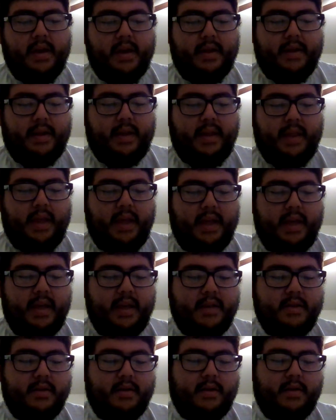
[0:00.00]
And
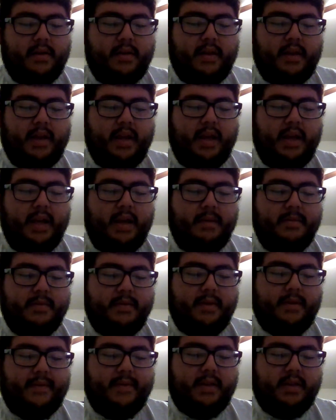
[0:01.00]
these are the names
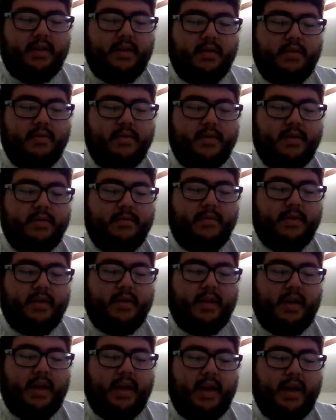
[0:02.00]
of his children which
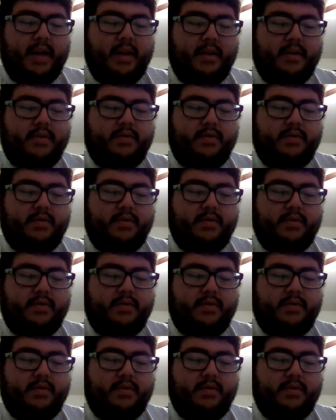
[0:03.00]
he had in